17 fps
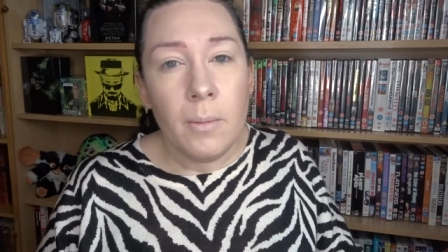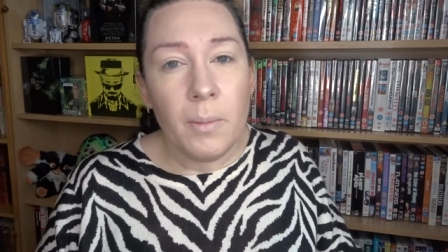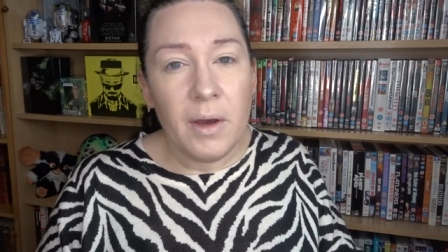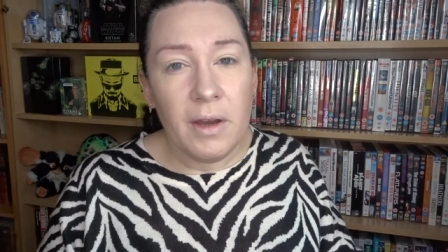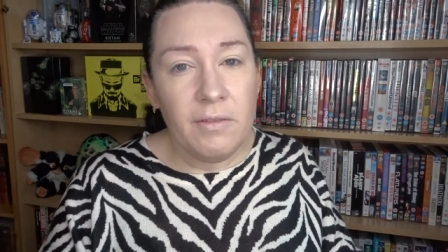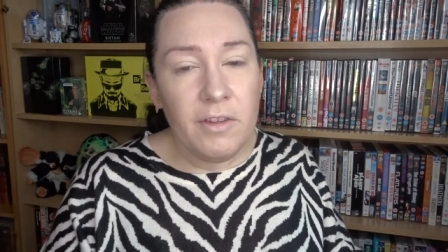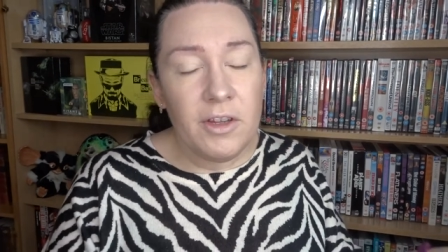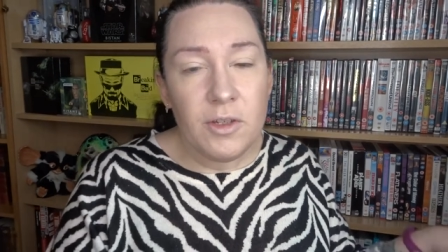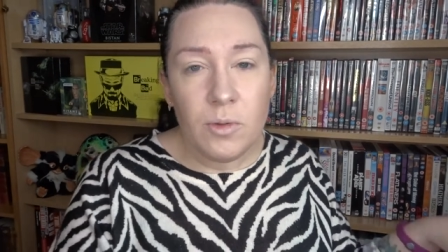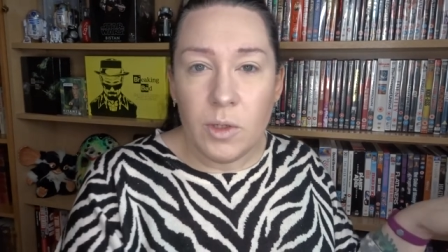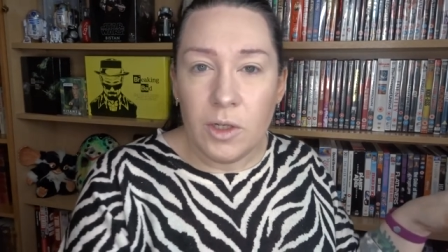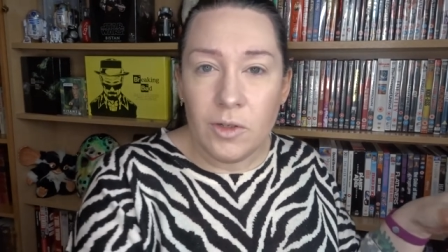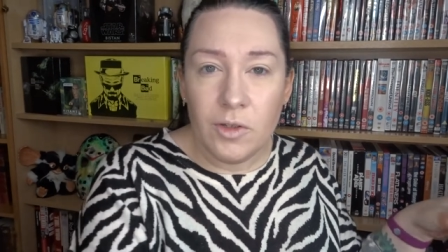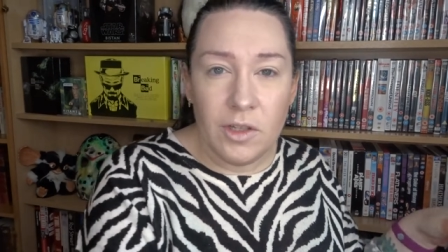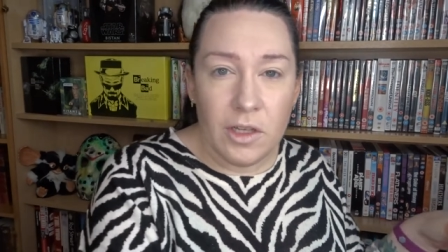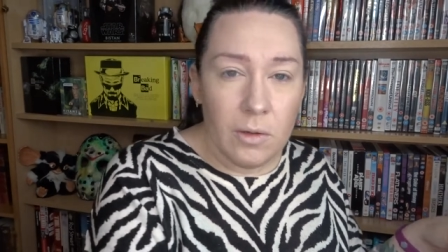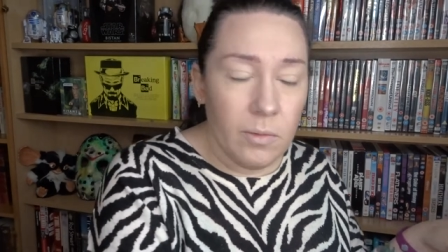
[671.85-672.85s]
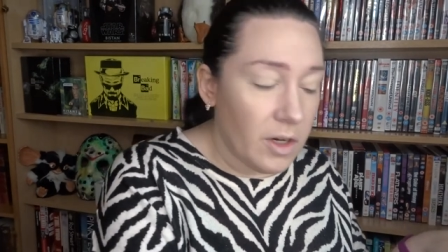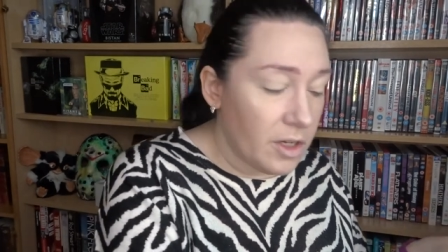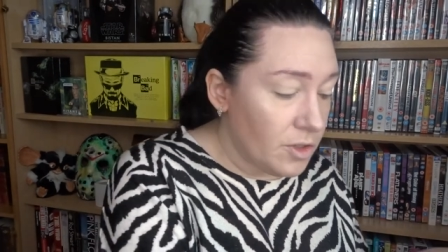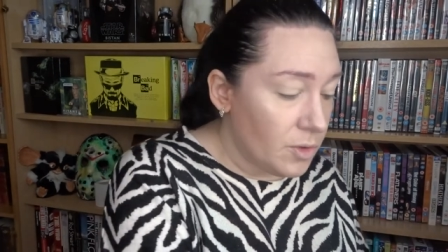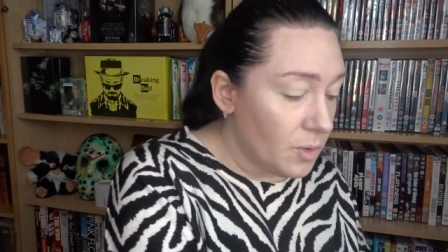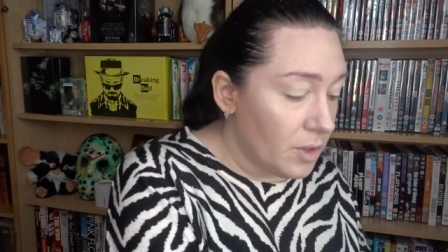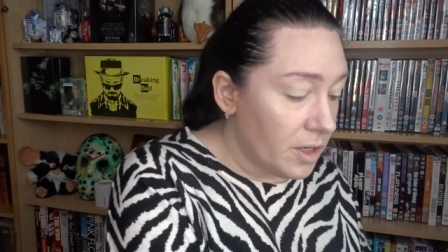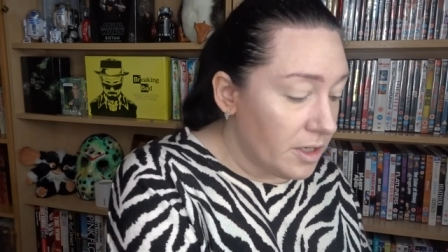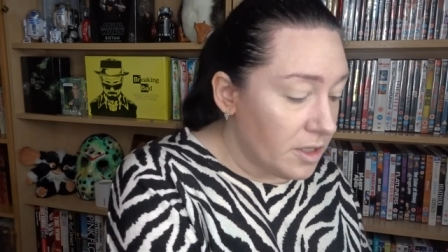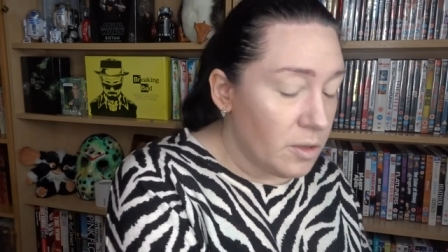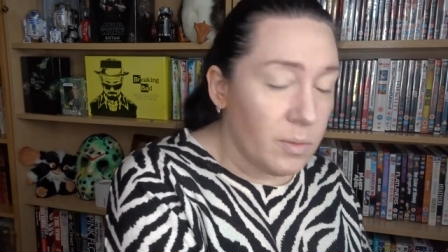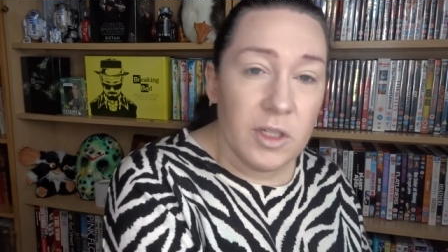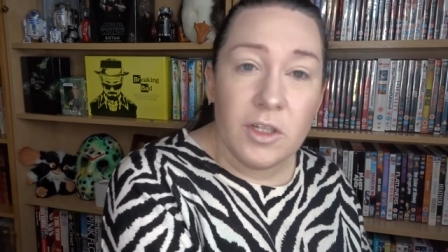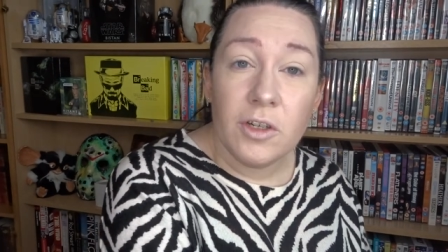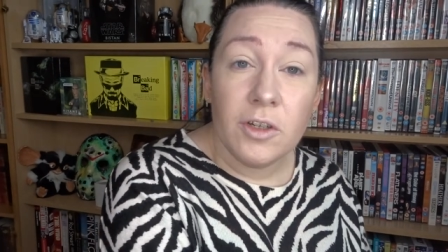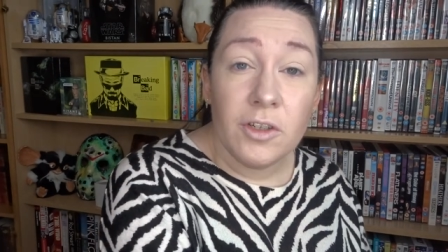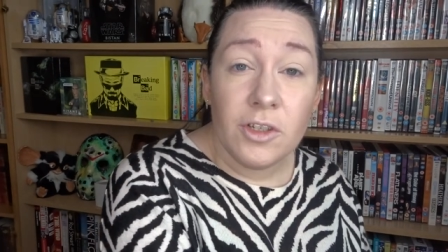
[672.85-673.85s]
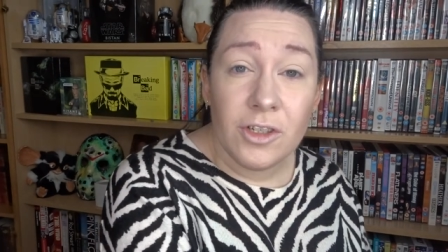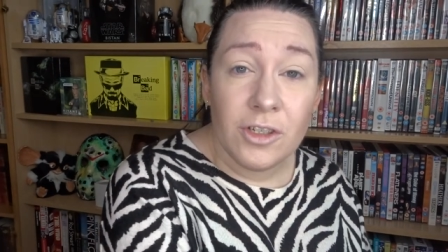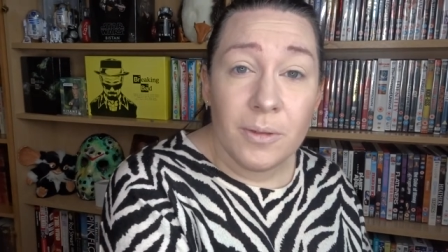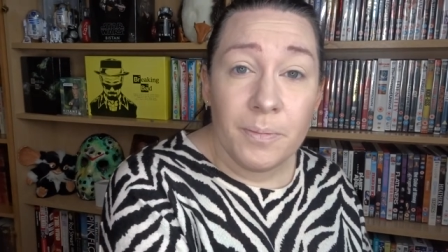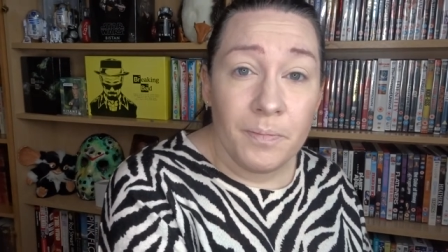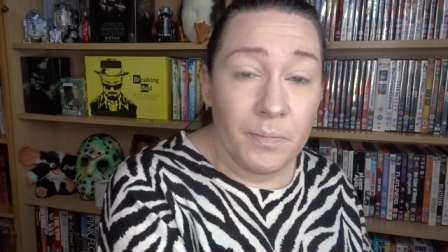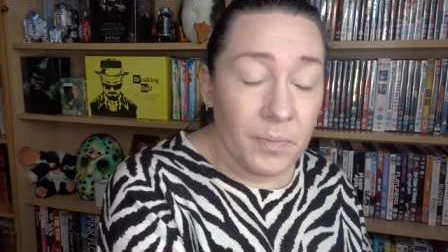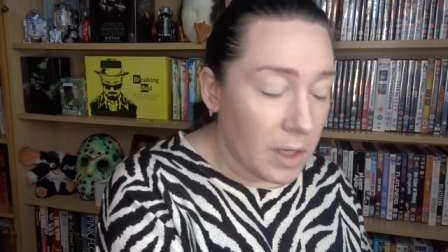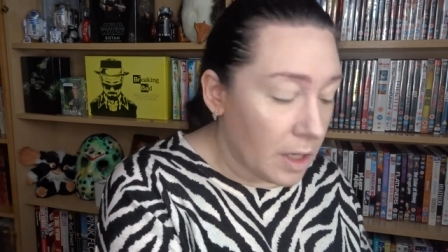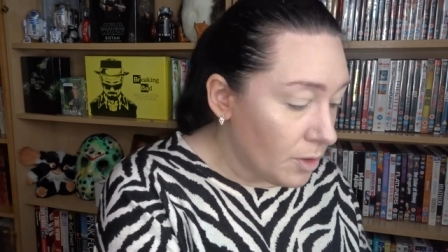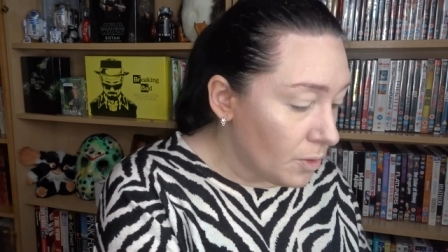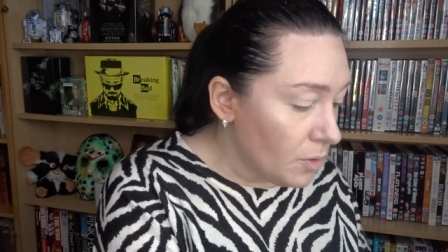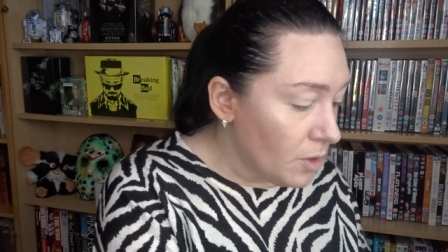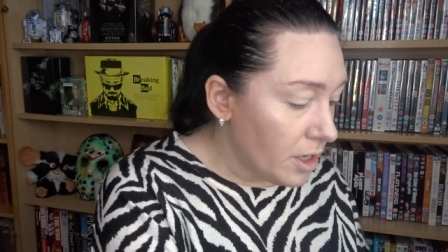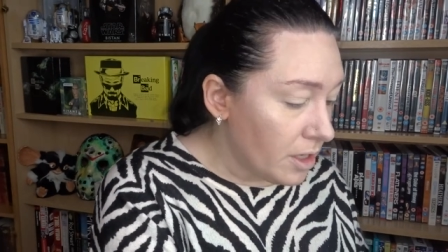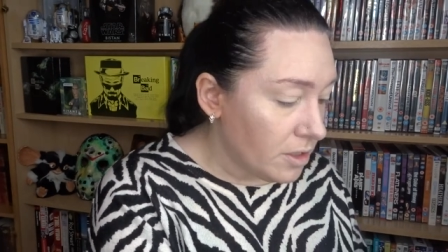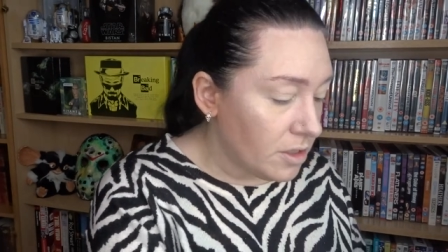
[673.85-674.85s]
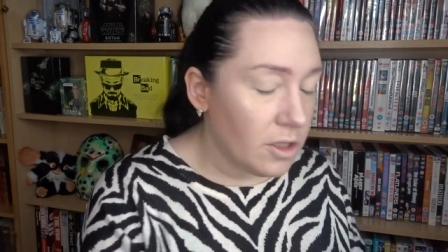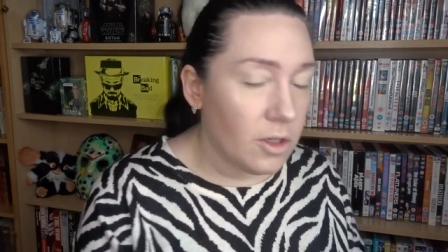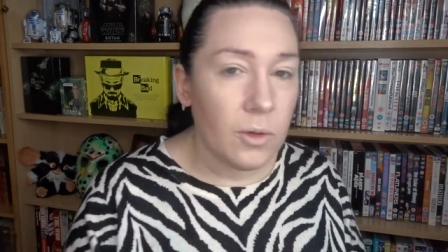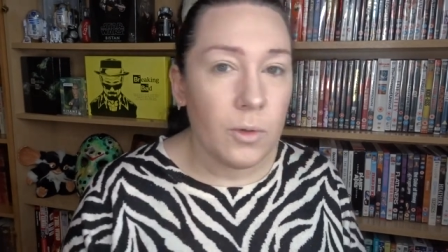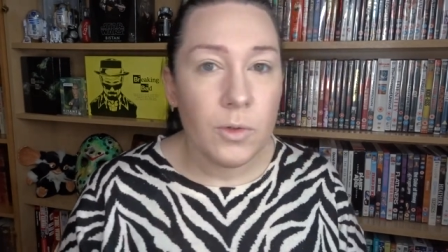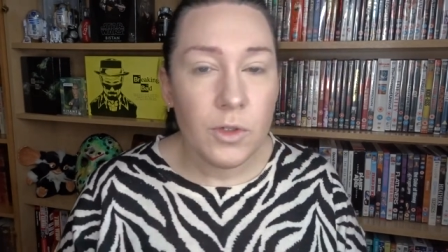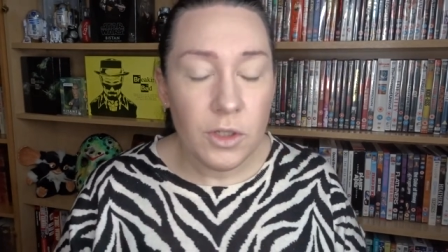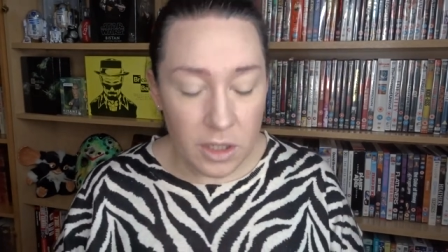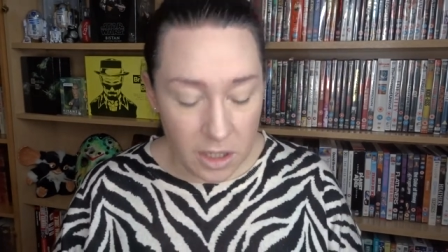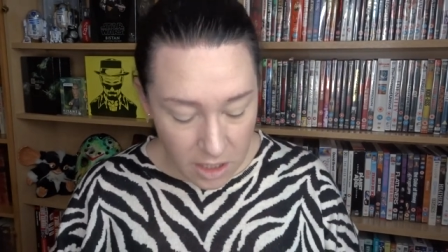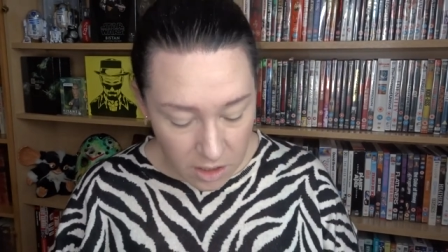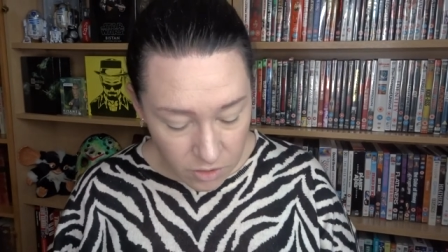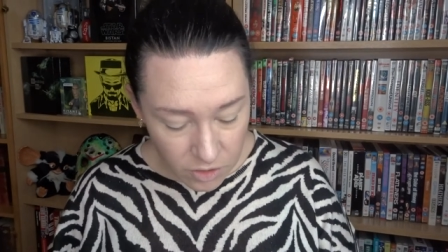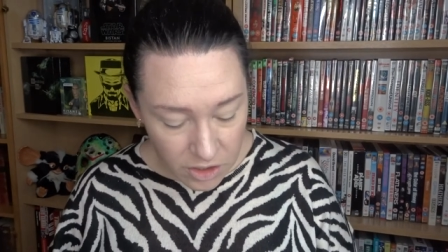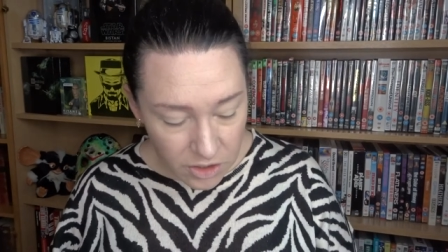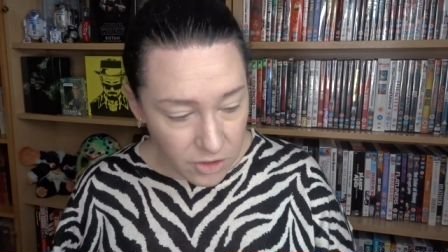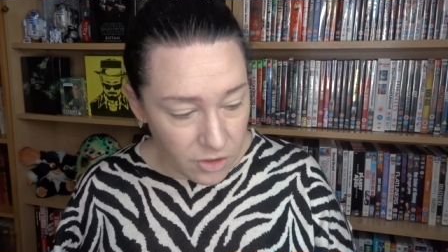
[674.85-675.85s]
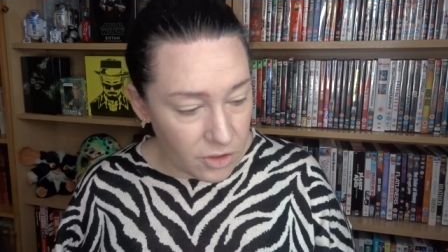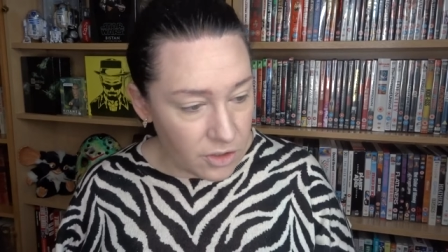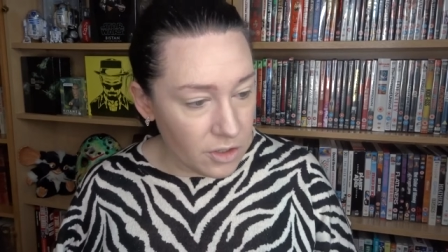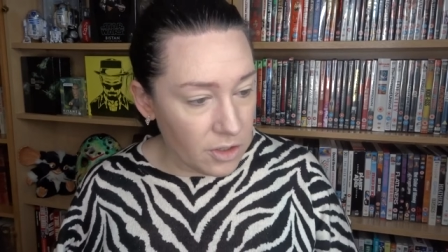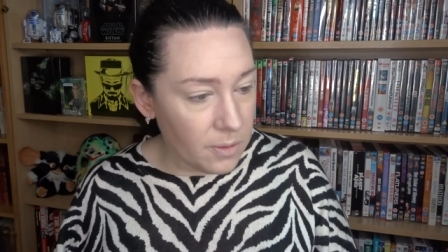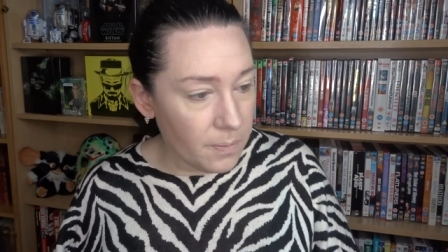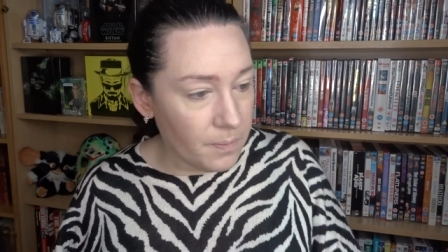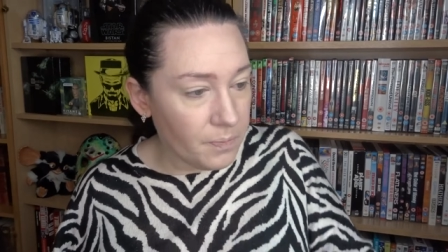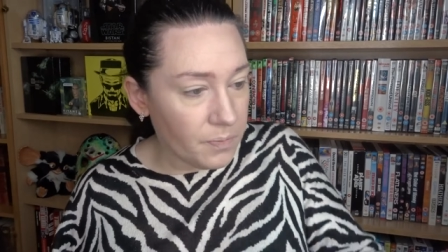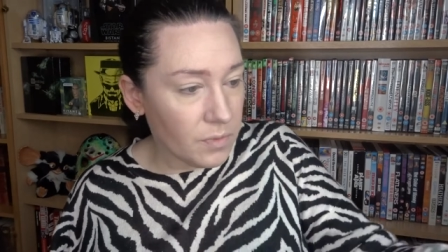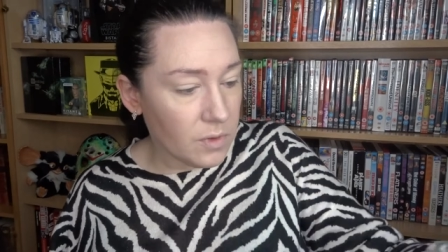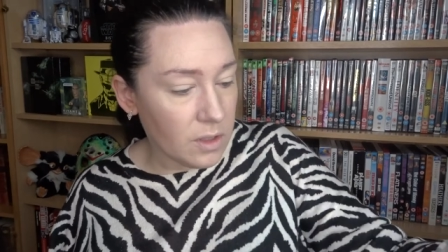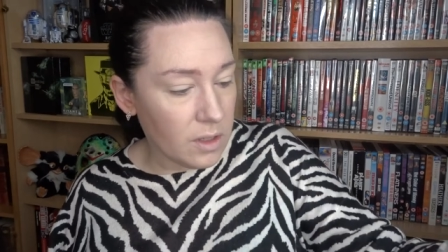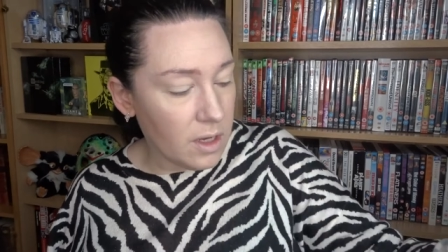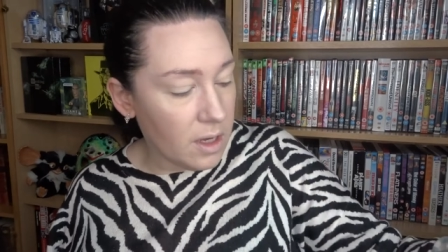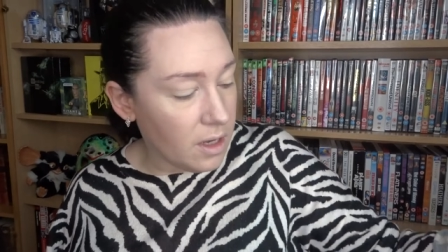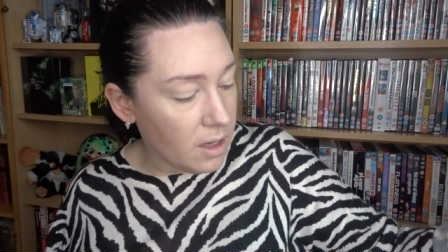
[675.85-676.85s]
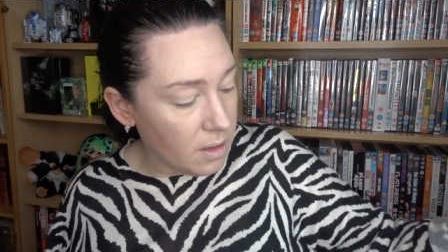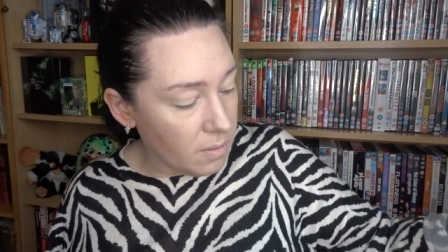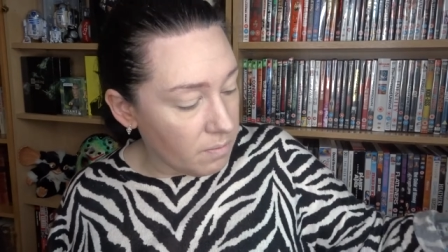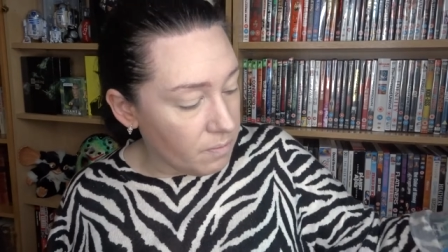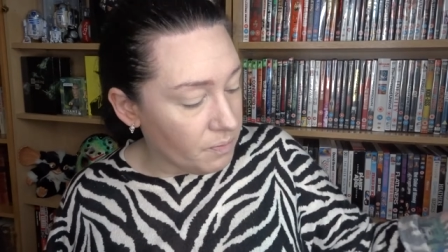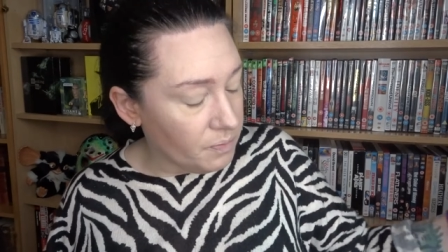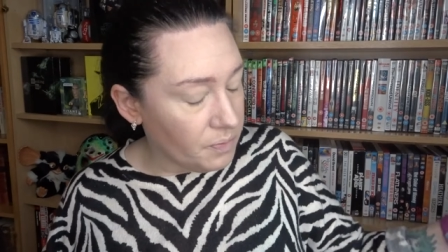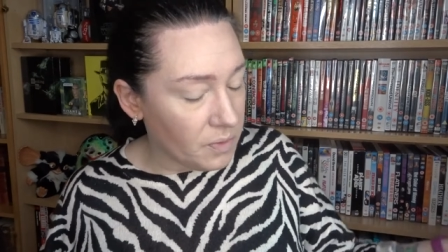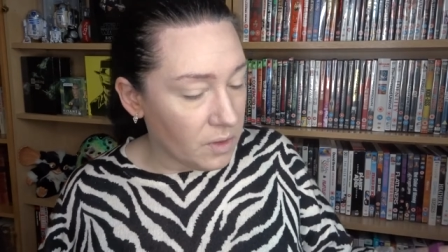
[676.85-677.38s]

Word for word: But I have this weird thing where I don't like to be touched. I don't like to go to the hairdressers. I